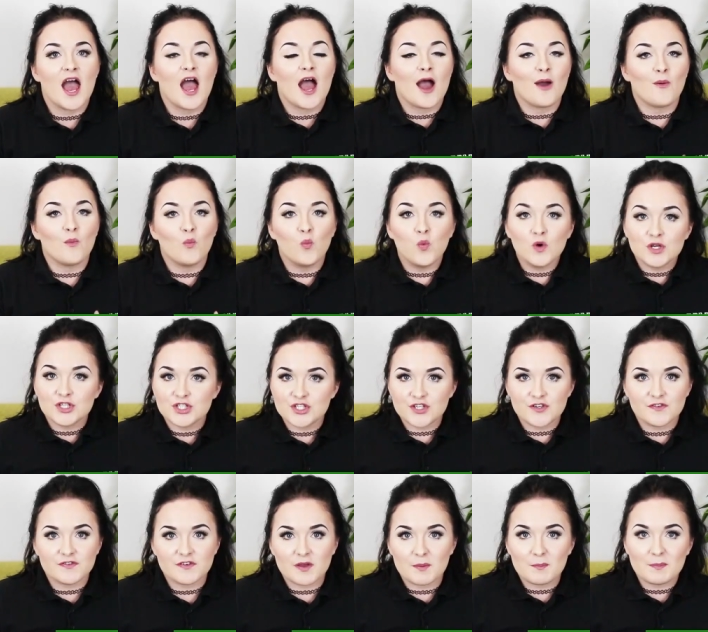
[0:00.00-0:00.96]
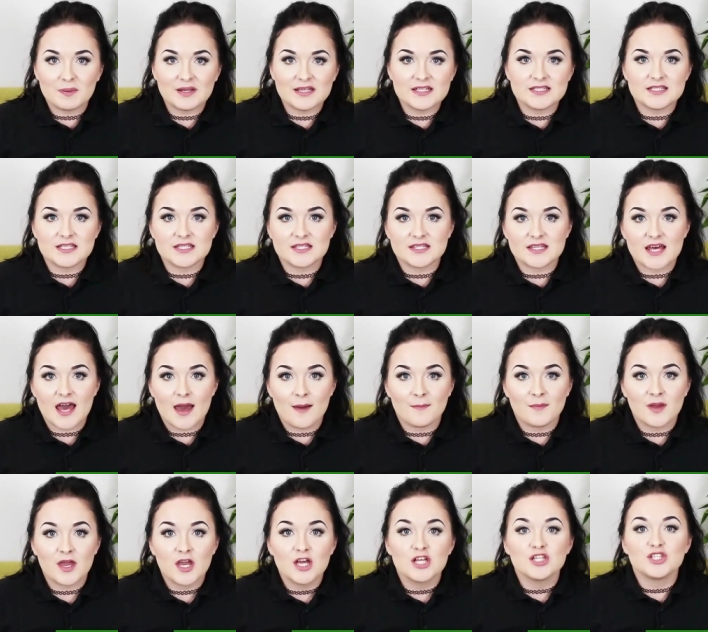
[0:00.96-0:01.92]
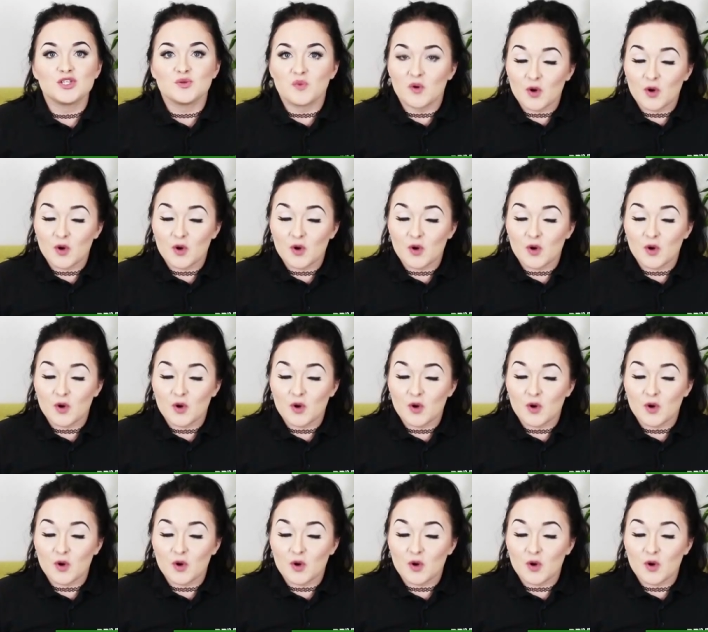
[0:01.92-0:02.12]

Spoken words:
And once you've completed them to